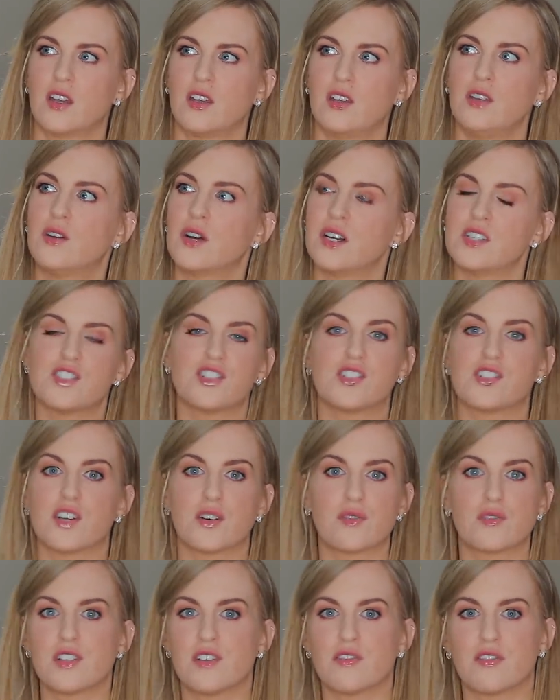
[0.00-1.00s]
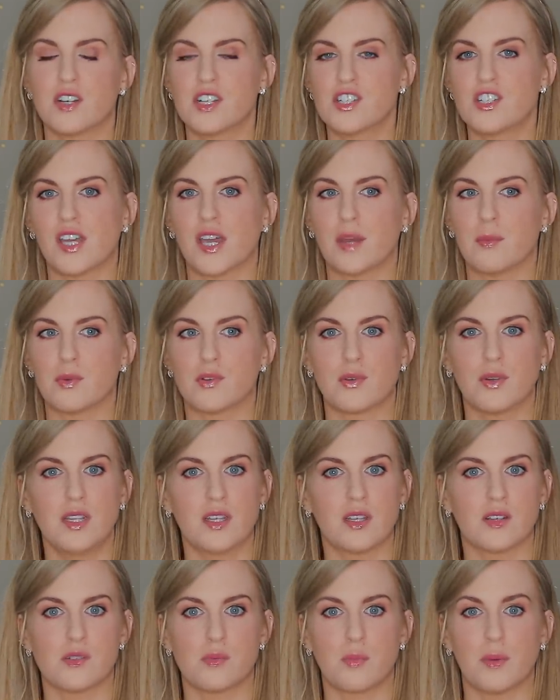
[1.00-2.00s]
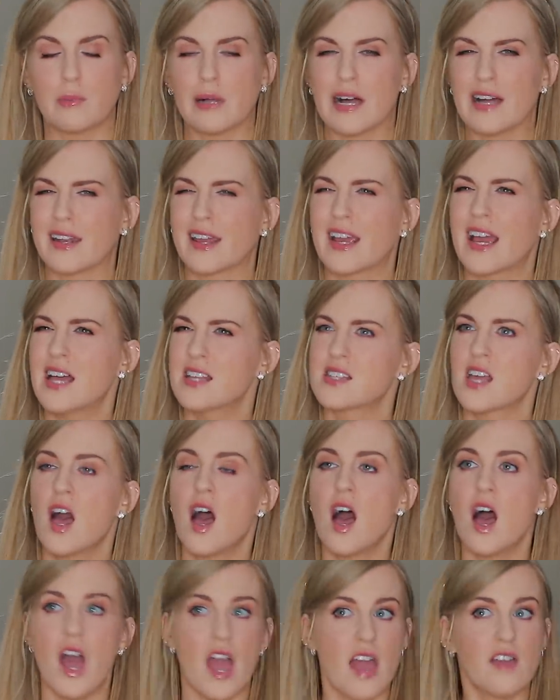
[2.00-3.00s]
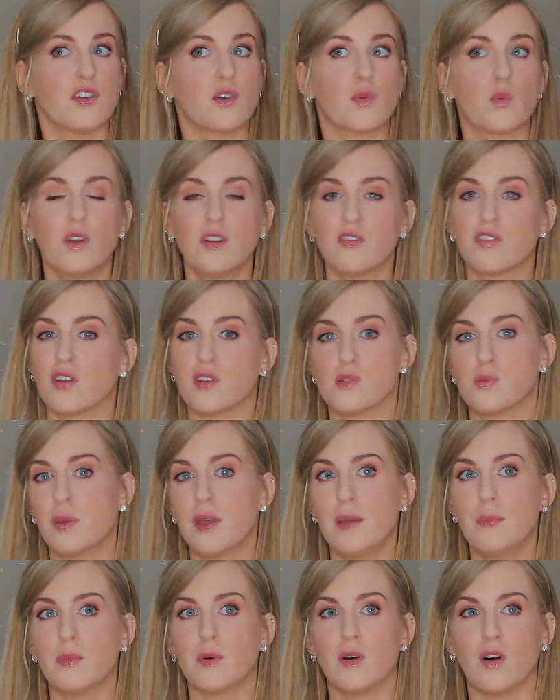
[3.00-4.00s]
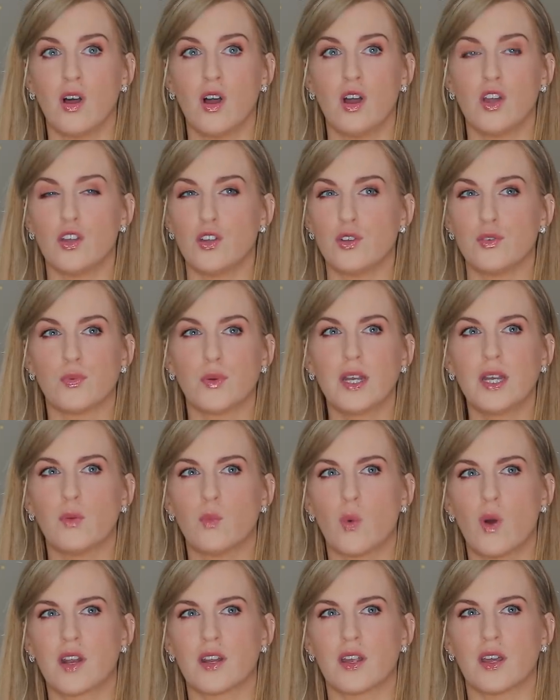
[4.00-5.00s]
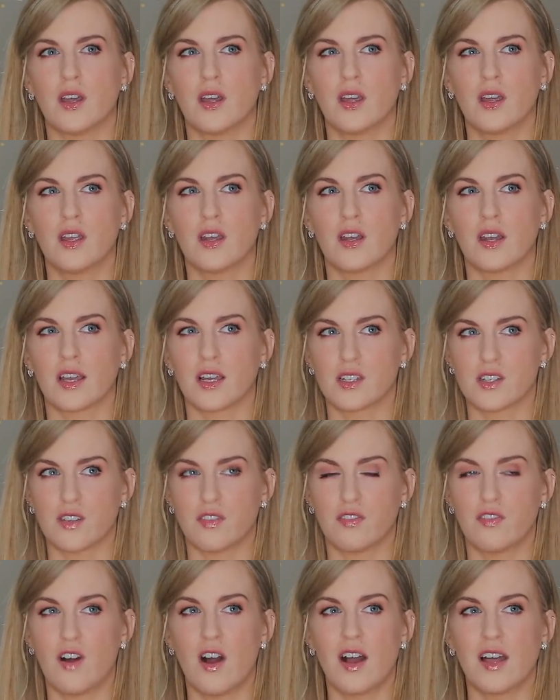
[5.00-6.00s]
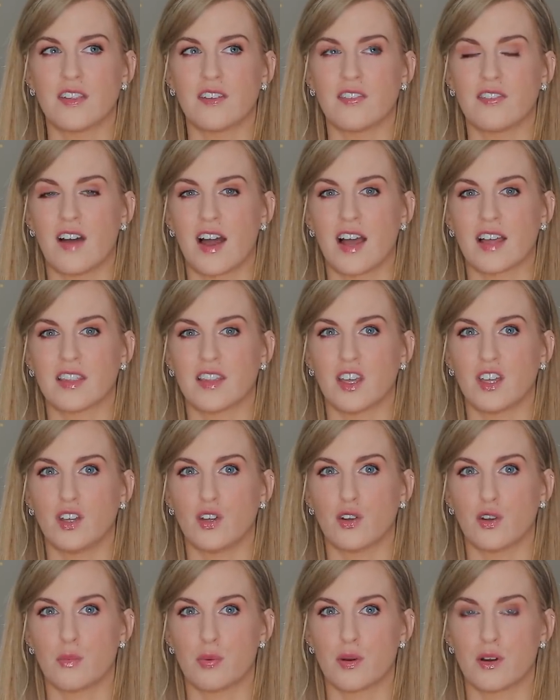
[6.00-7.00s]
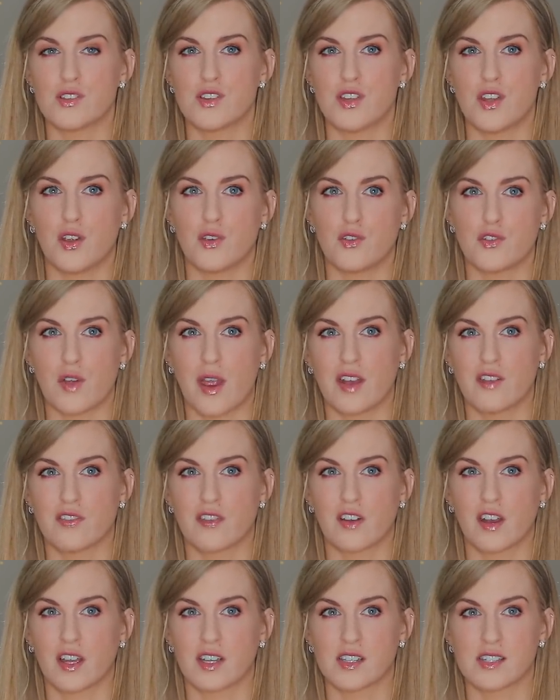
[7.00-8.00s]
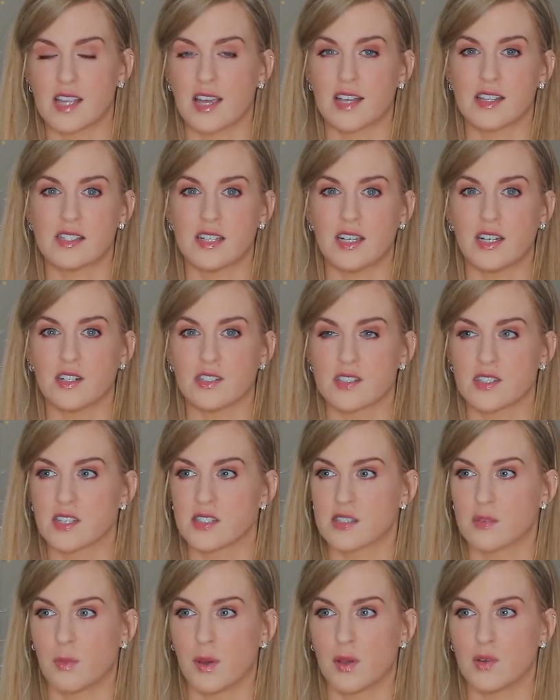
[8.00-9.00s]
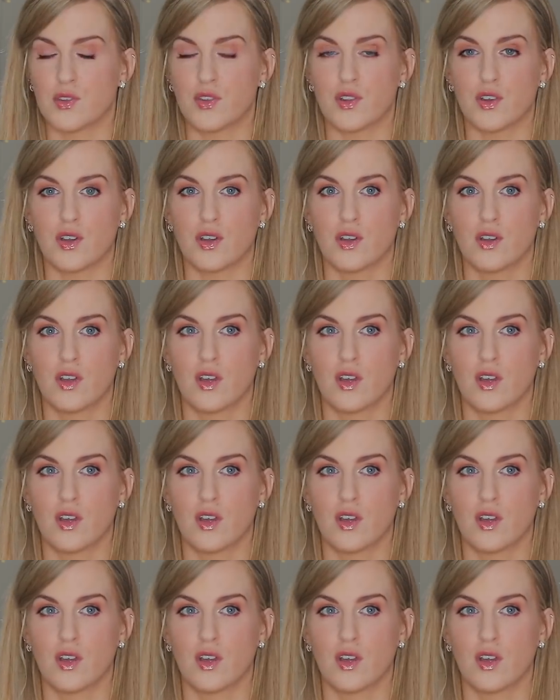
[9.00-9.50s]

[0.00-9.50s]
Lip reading: you guys just don't differentiate between those people. And I guess if you're one of those people, you'd really want to like define the fact that you're a person who trained for like 6 years as opposed to